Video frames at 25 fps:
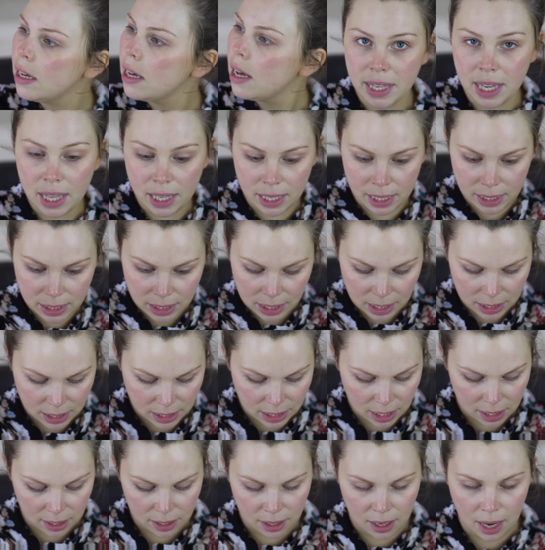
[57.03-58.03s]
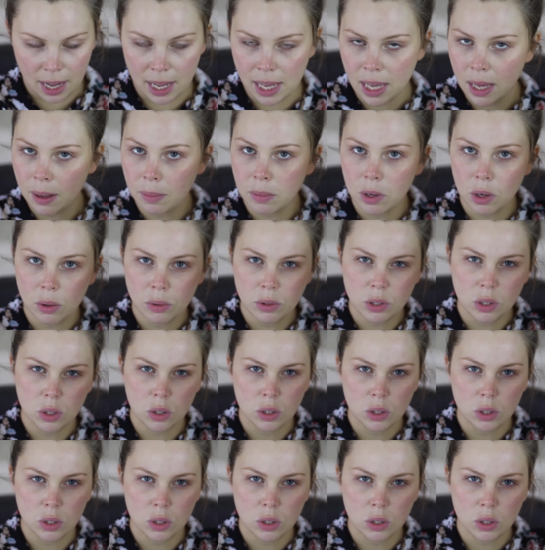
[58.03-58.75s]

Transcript: But yeah, let's get started. I am going